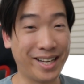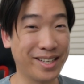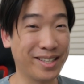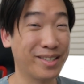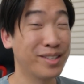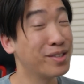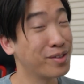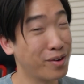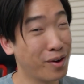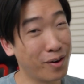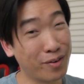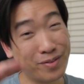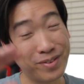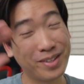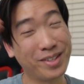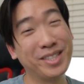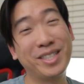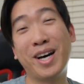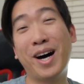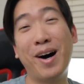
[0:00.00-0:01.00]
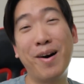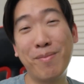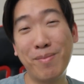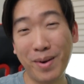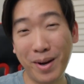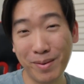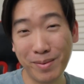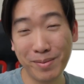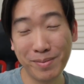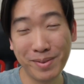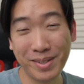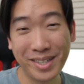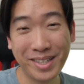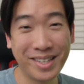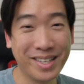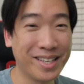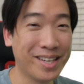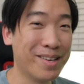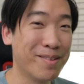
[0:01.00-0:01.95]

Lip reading: it to over the top probably.